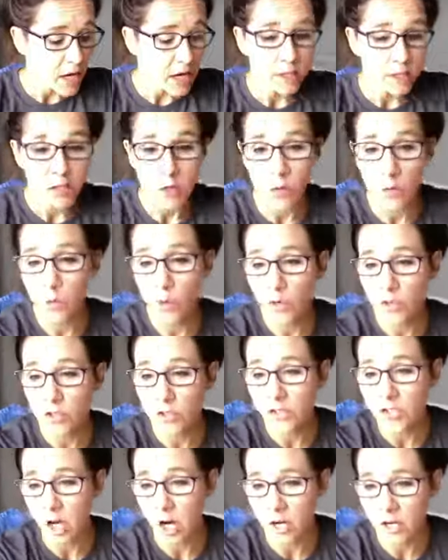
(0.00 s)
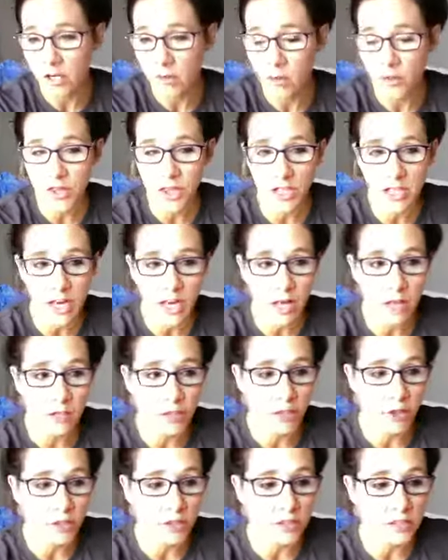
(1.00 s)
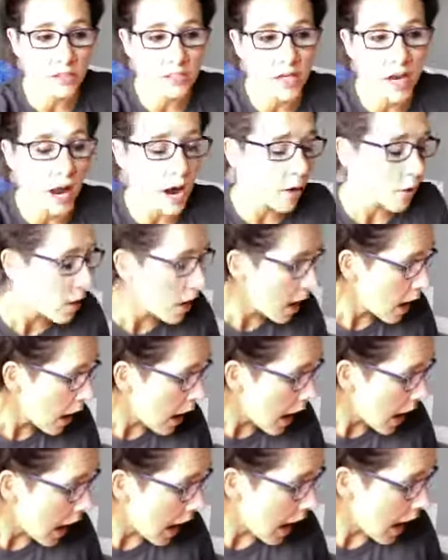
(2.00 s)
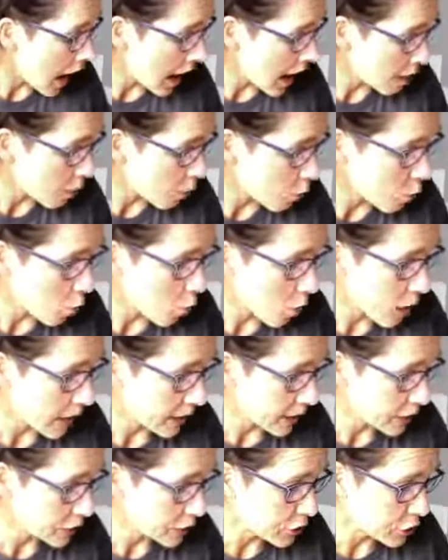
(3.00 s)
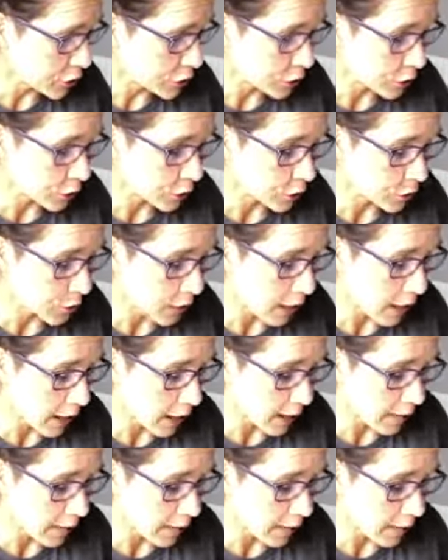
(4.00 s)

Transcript: So we're starting with the calendars. Now, I wanted to